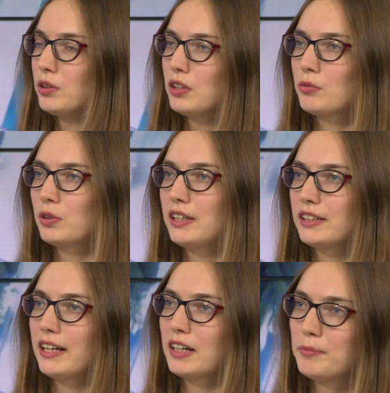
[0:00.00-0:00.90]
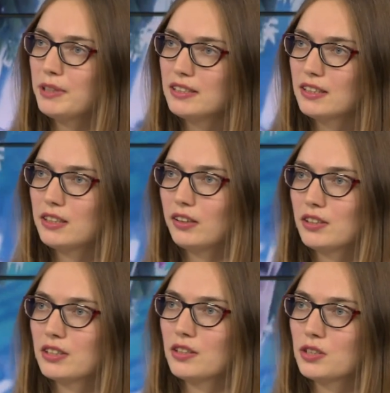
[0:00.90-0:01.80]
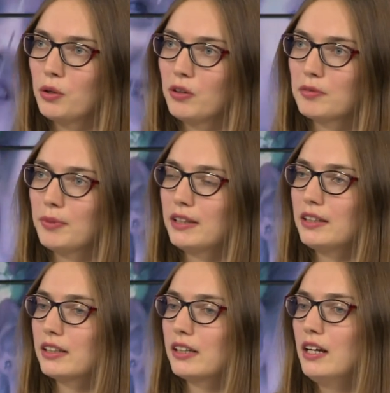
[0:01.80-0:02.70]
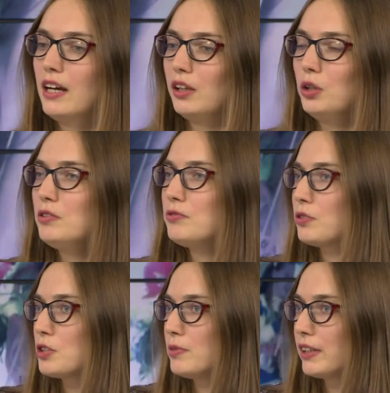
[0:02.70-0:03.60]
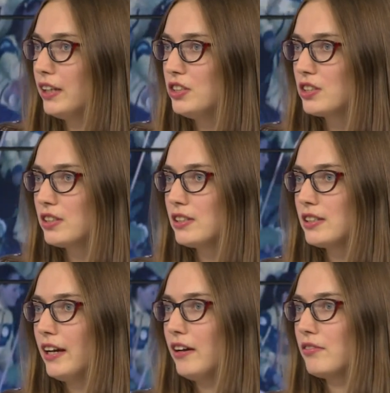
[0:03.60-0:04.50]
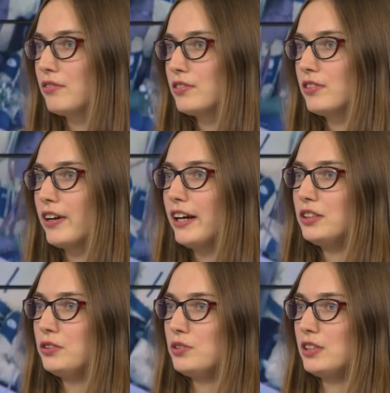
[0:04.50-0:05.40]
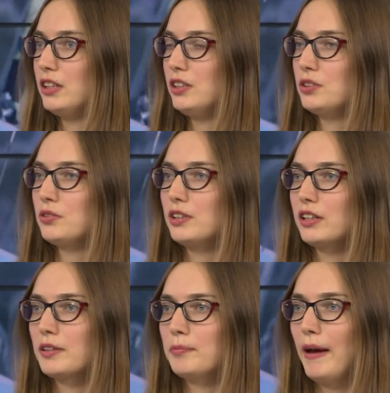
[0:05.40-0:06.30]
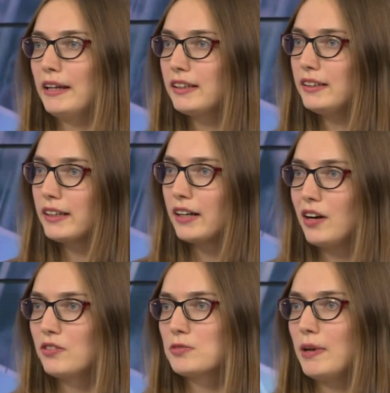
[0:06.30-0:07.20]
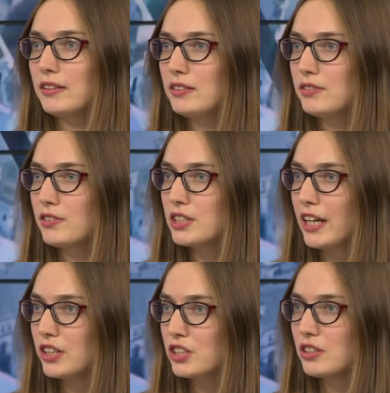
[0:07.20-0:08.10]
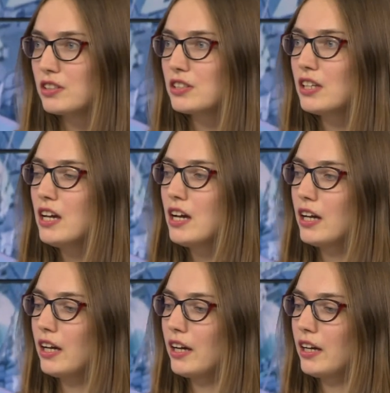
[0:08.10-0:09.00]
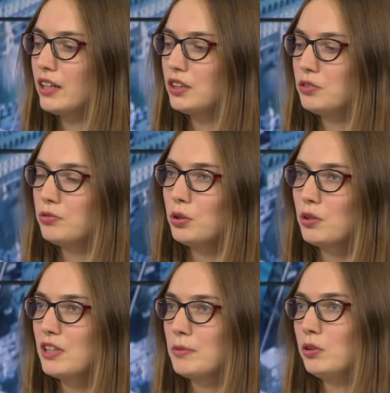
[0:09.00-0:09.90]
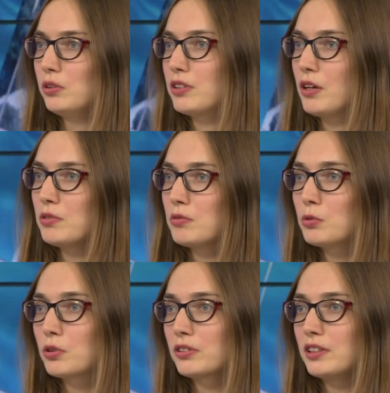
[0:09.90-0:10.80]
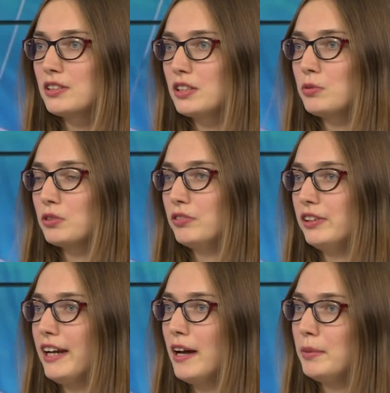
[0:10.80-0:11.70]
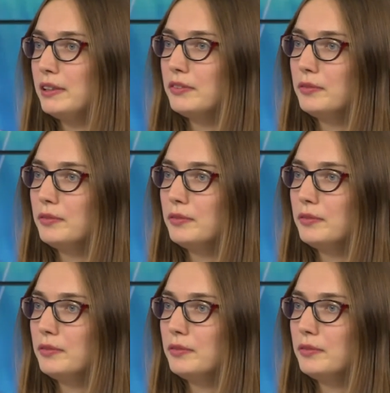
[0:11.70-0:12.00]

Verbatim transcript: looking what their, their business deals and so on. But their law enforcement agencies have the right to see into their banking accounts, banking transactions, uh, to follow them all around the world and see what really happened.